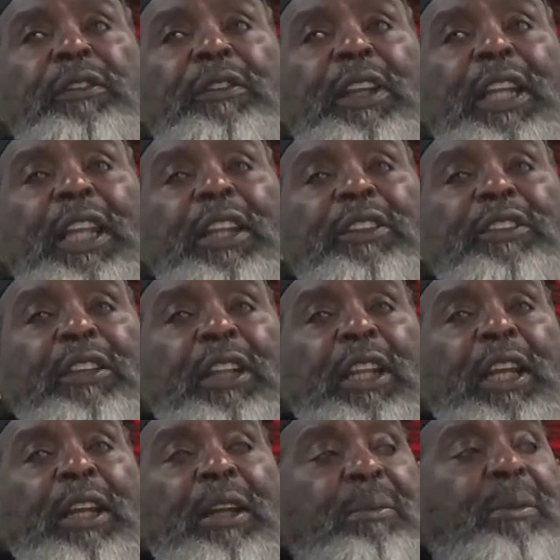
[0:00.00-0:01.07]
alayhi
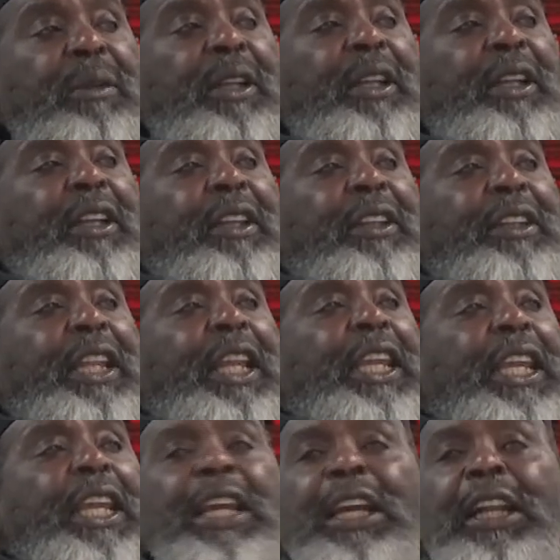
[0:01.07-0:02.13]
salam
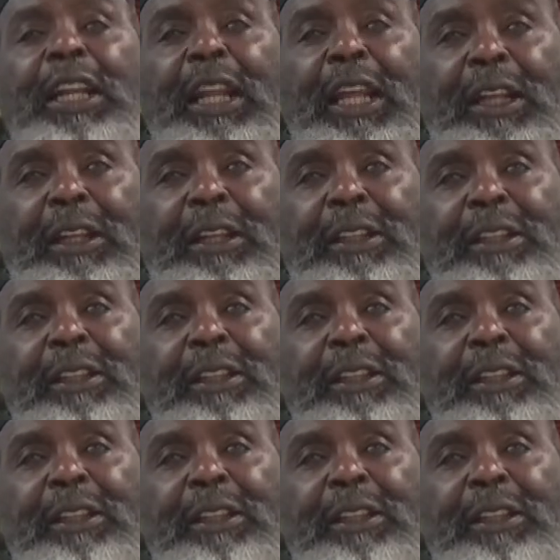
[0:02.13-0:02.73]
thanking Allah